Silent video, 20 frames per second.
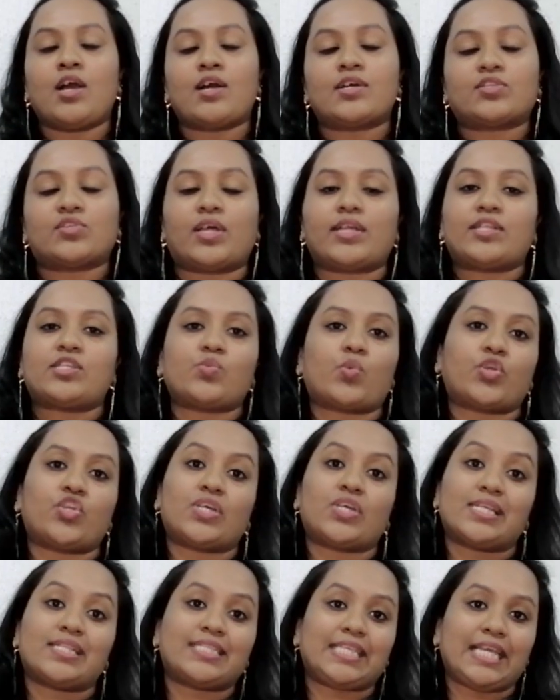So that is what you
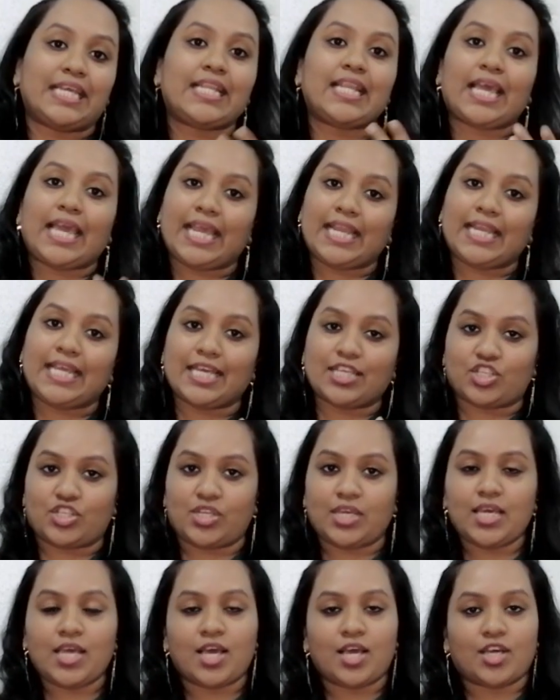can see in
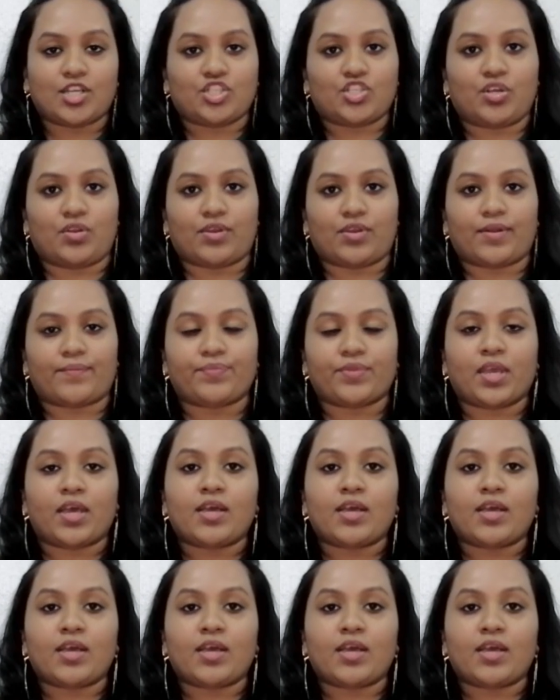ADHD children.